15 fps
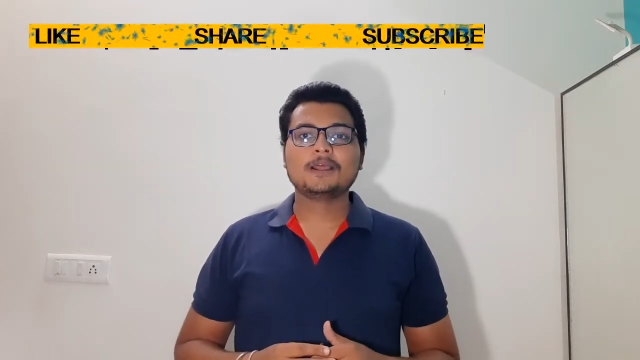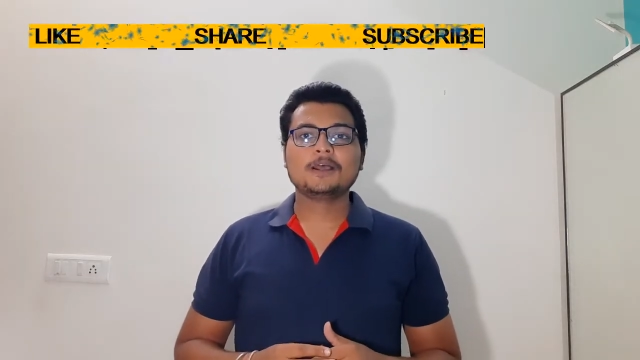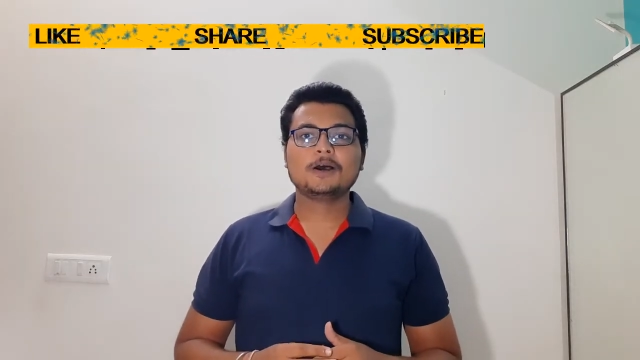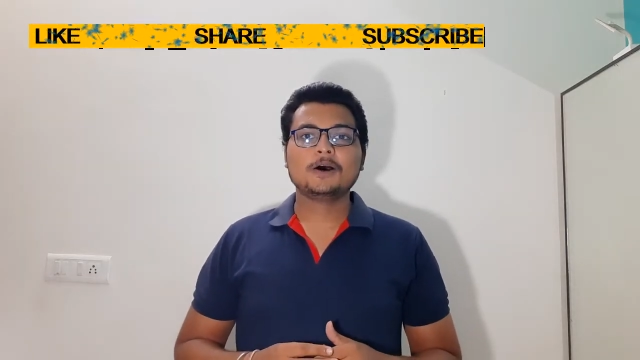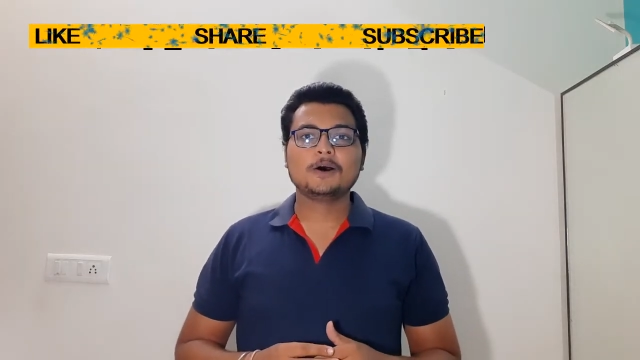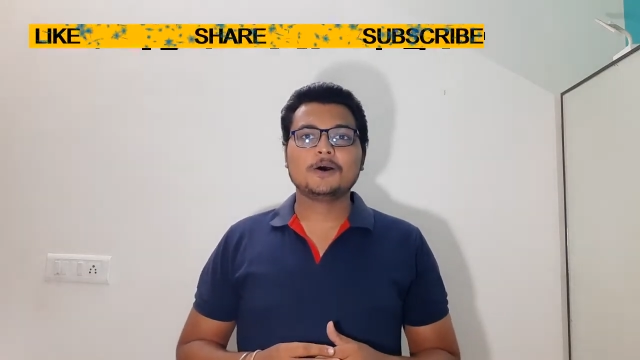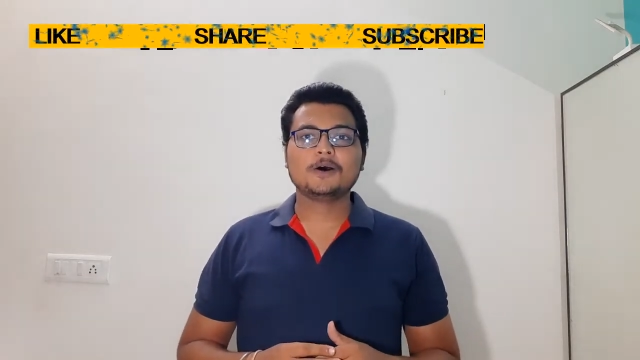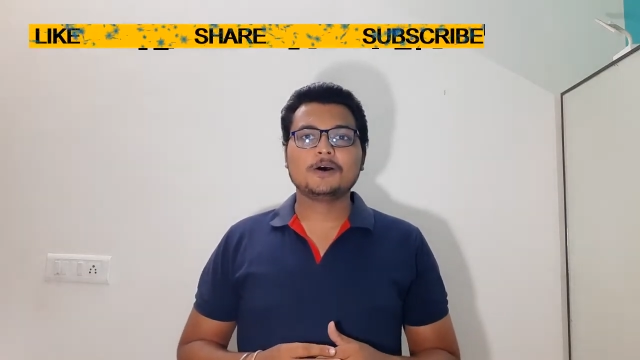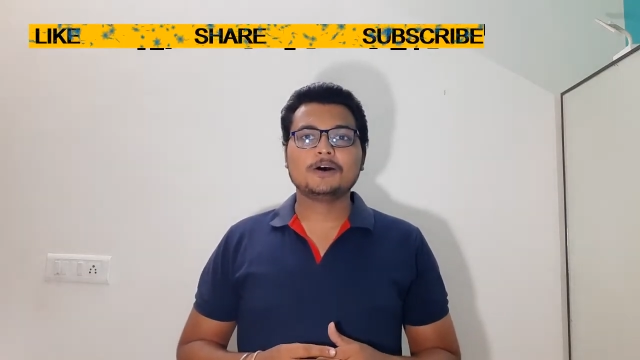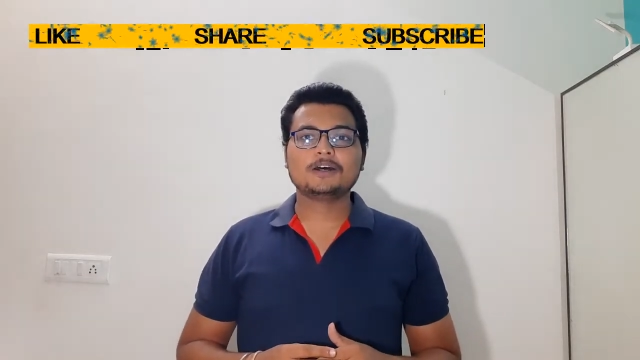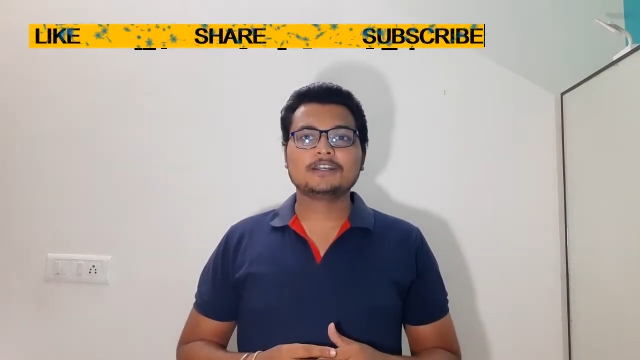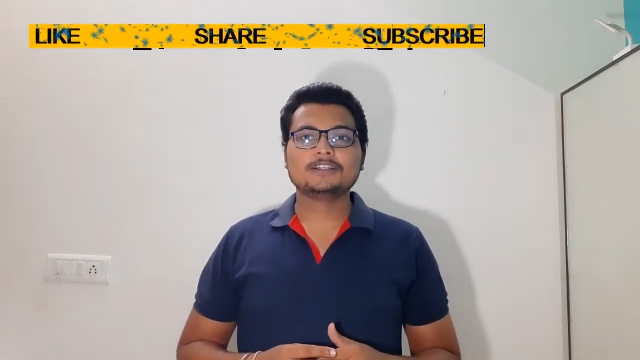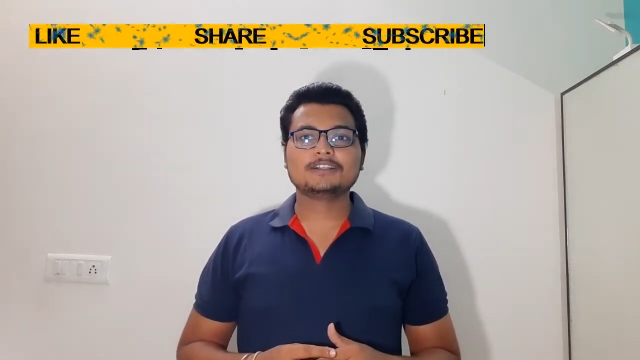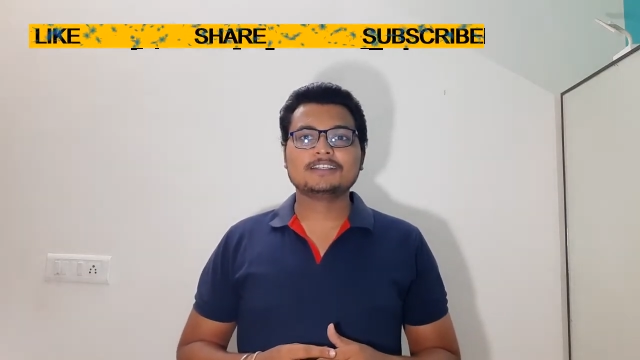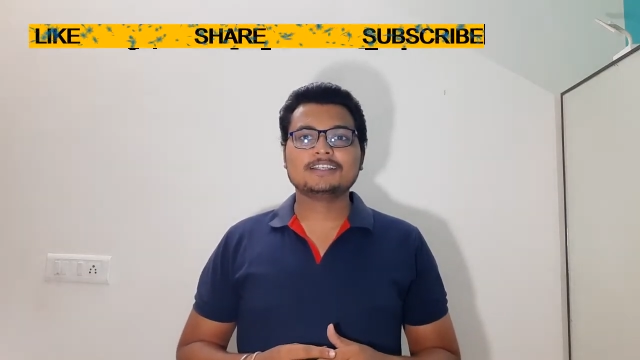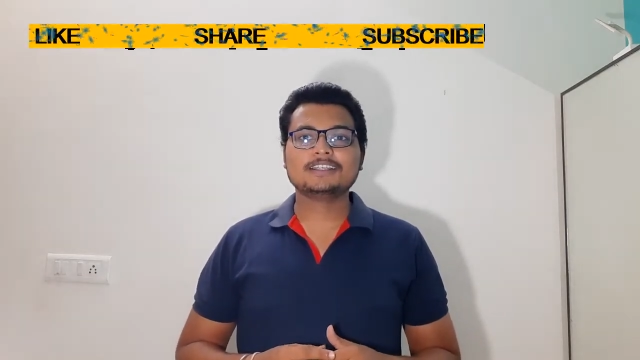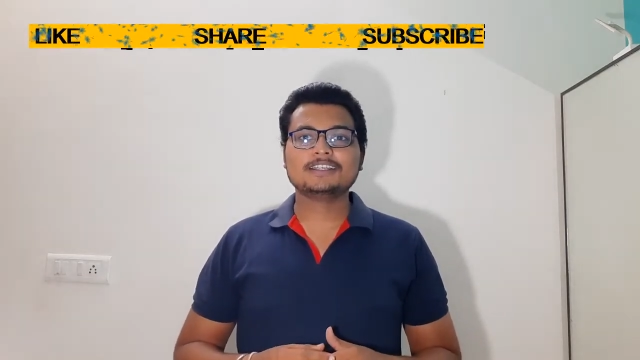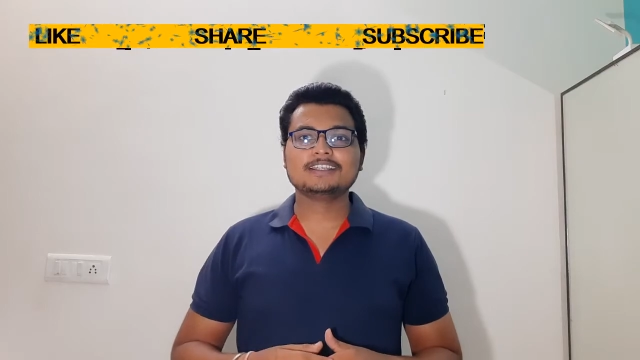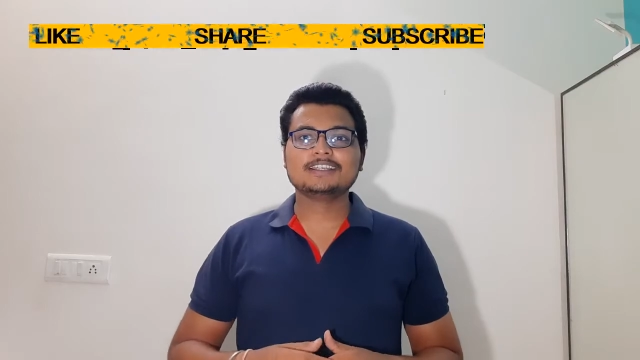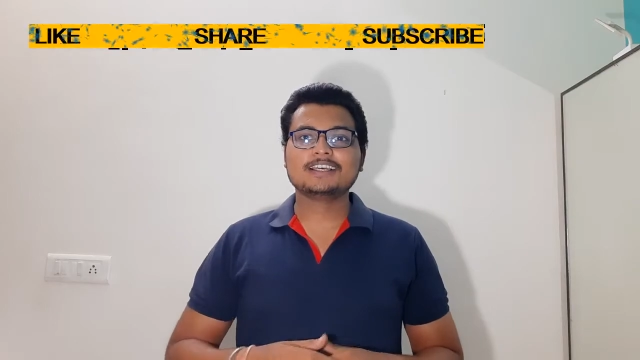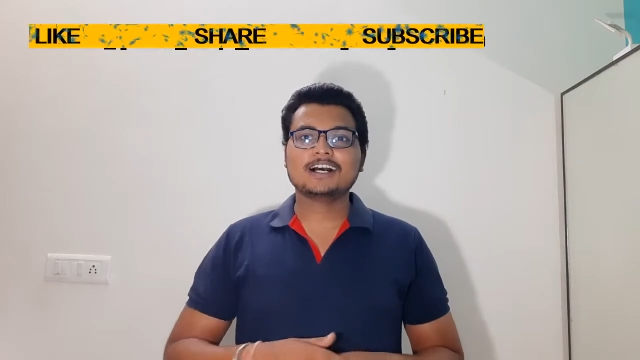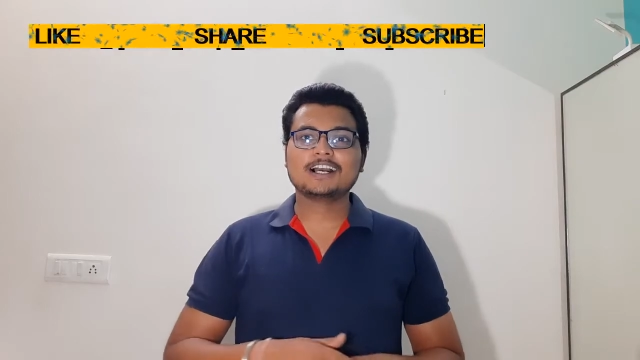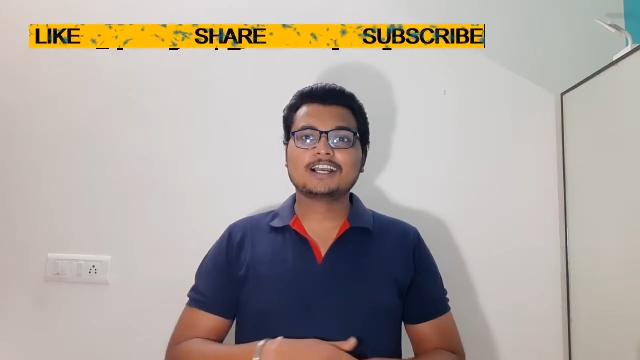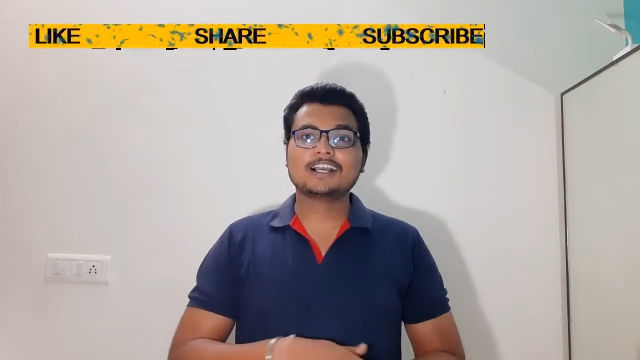or the